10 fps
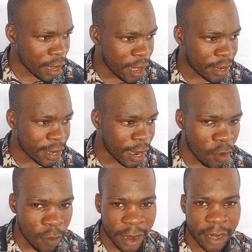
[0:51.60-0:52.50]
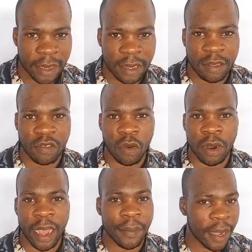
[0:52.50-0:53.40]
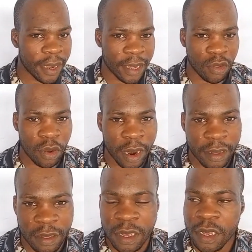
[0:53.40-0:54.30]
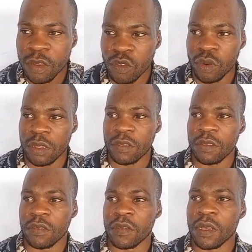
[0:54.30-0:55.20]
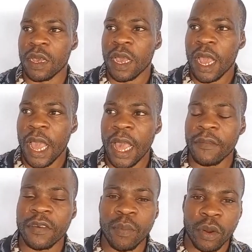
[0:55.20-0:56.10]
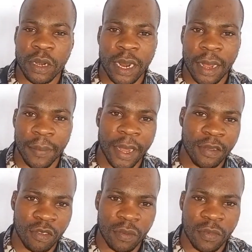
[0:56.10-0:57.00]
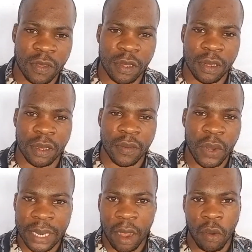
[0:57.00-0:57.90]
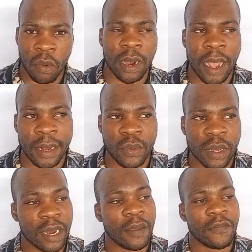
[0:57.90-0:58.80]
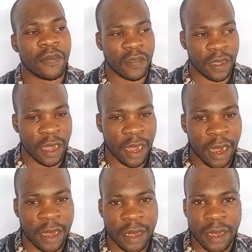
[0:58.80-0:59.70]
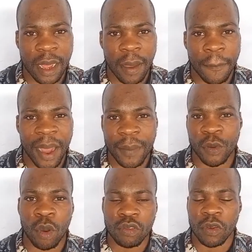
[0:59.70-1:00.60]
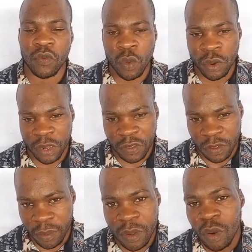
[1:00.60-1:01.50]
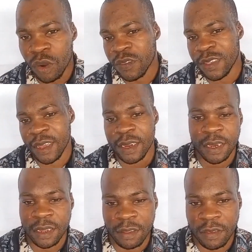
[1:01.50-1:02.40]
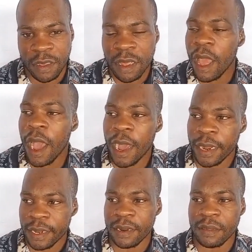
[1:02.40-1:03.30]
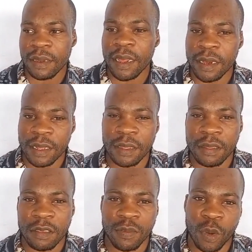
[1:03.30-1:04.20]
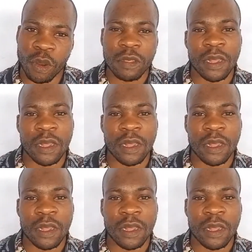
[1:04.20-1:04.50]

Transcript: anyhow market. This is online market, all right? So this is everybody that buys something, whether online, whether physical, buy because of one reason, because they need it. And the reason they need this is because they